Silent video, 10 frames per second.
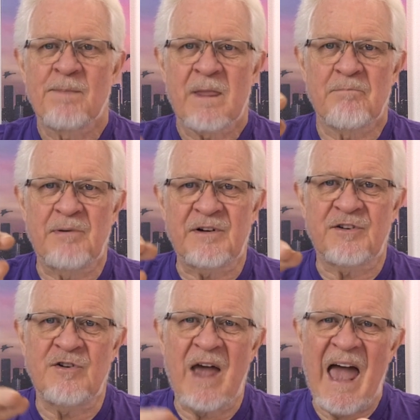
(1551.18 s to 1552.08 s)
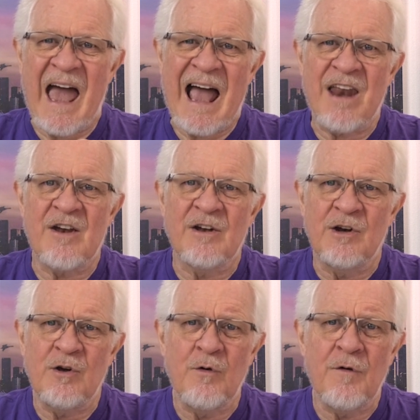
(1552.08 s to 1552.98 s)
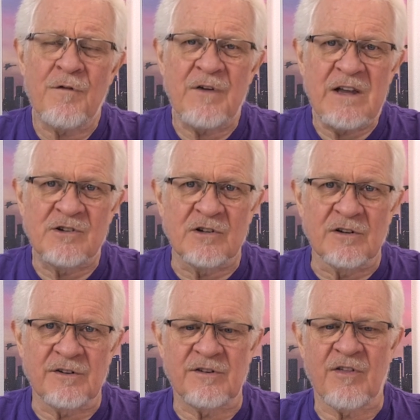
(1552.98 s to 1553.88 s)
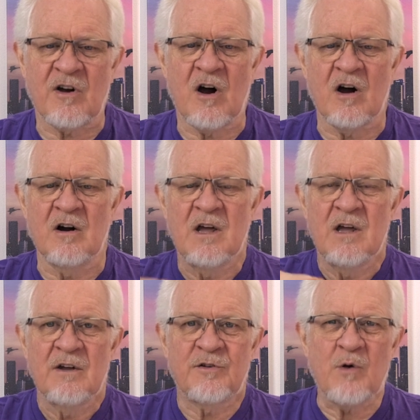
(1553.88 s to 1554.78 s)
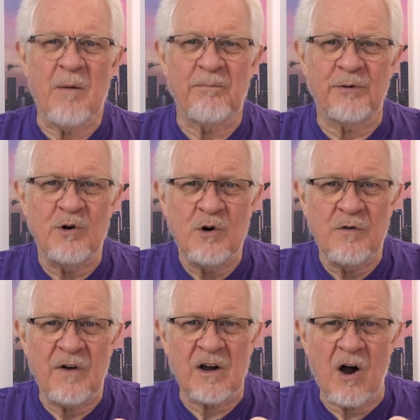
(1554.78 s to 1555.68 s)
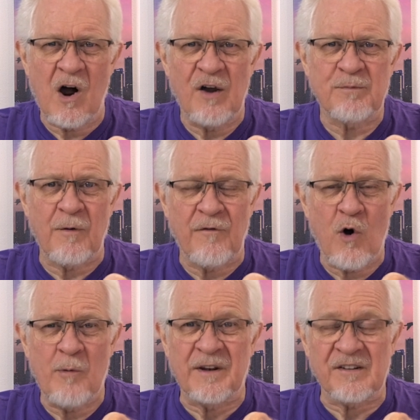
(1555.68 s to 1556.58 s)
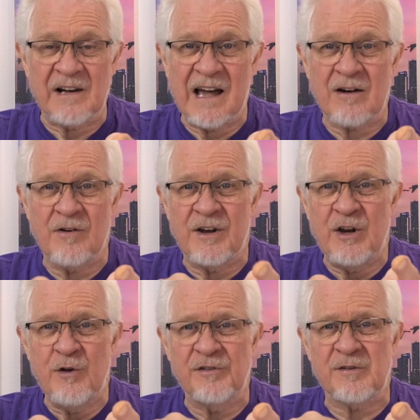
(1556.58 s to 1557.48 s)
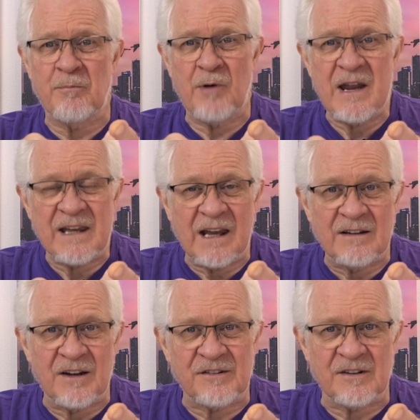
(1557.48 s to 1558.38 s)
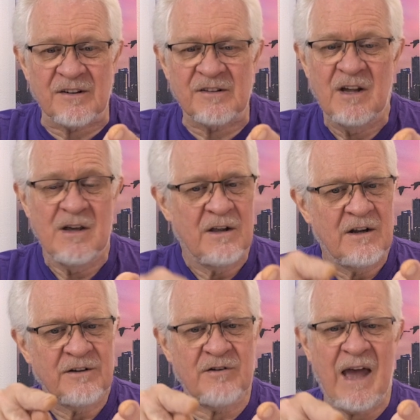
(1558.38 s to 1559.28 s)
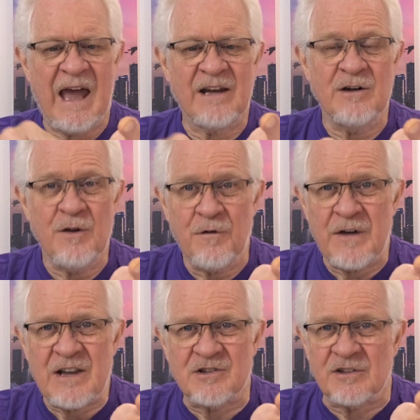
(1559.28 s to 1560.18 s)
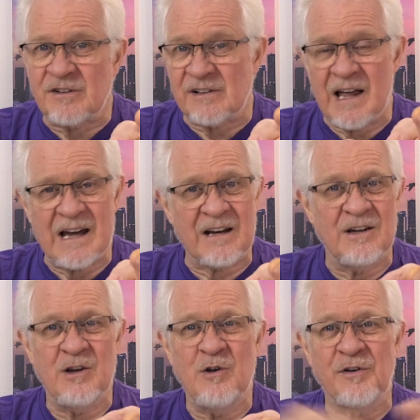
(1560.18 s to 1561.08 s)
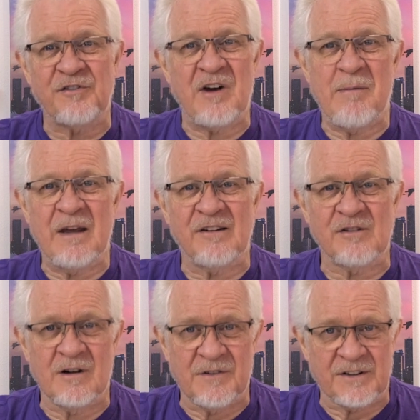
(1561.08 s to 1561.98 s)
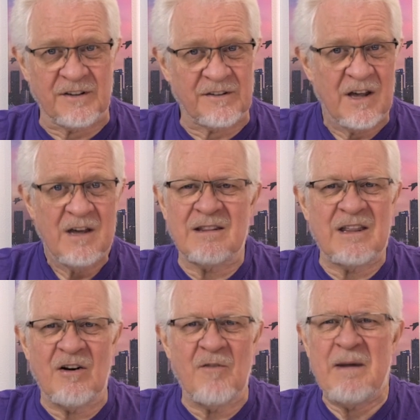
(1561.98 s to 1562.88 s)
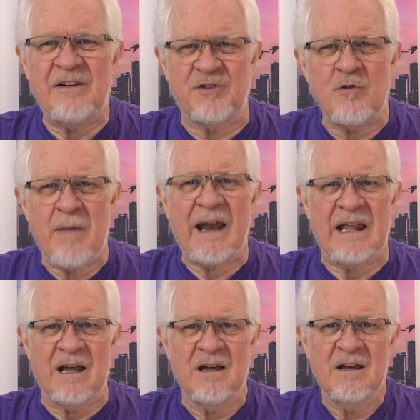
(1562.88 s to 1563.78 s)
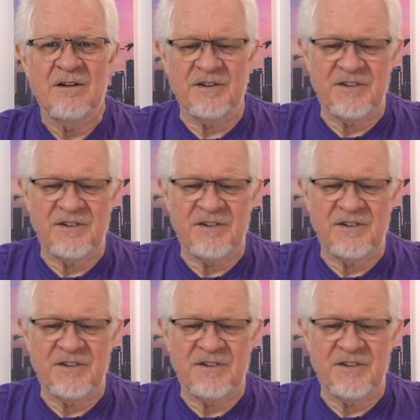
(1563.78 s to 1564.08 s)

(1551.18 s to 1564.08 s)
but to add new features to the car, to improve a car's performance, like reduced braking distance, to add new features like new streaming services. There have been too many to